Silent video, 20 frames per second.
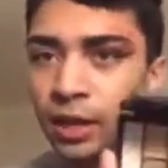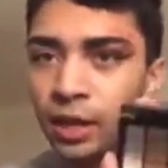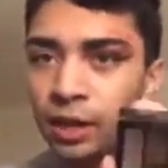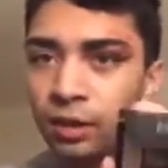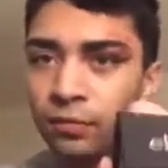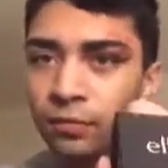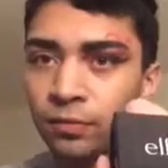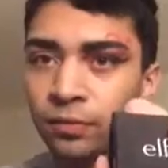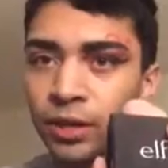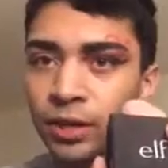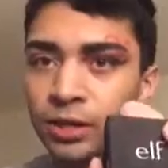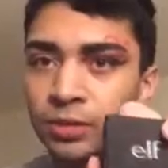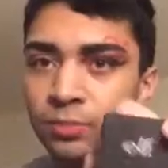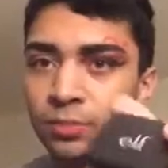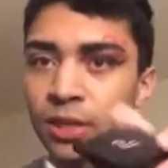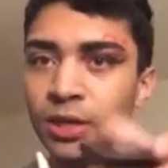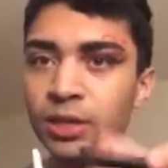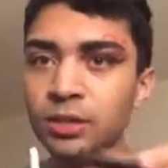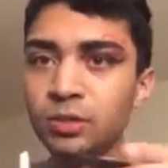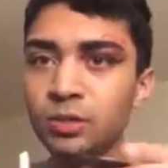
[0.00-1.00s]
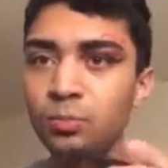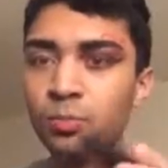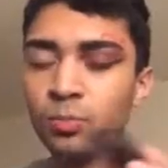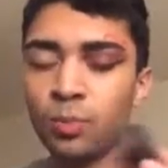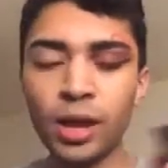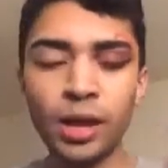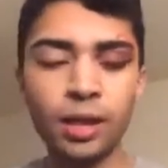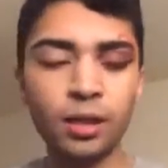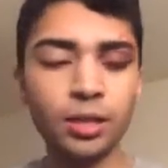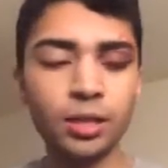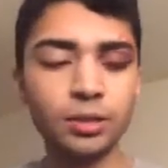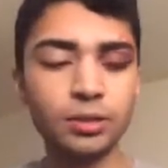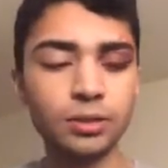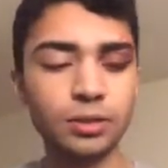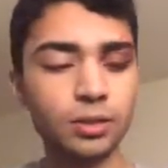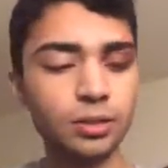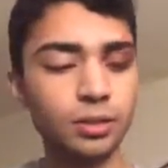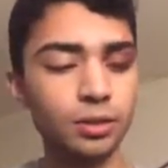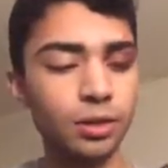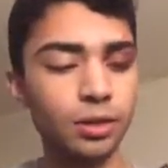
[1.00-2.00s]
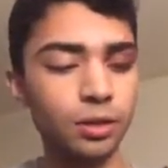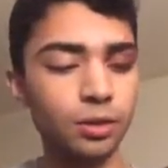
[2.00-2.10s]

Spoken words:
e.l.f. Cosmetics palette.